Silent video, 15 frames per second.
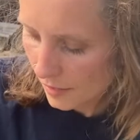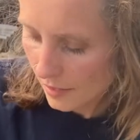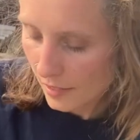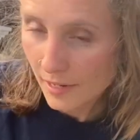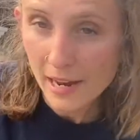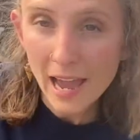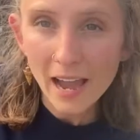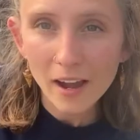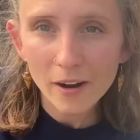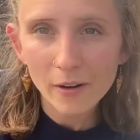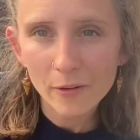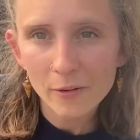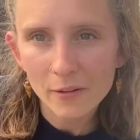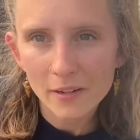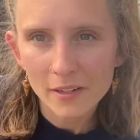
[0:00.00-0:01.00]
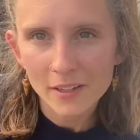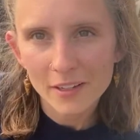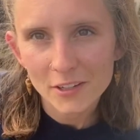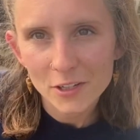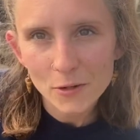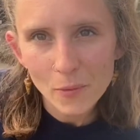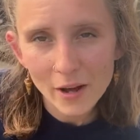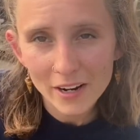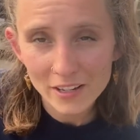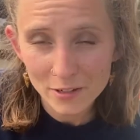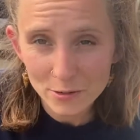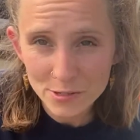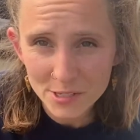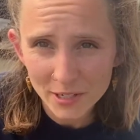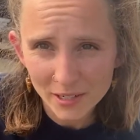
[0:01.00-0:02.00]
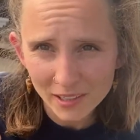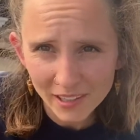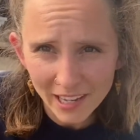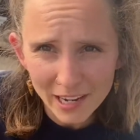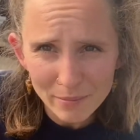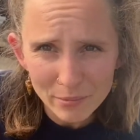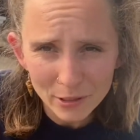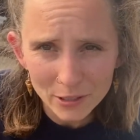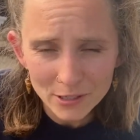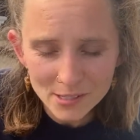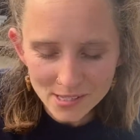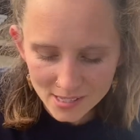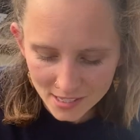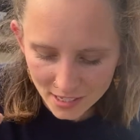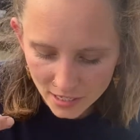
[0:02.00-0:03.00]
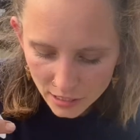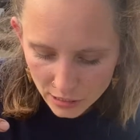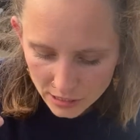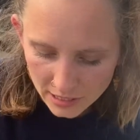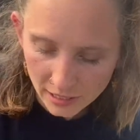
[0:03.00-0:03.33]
Now you want to use your labels to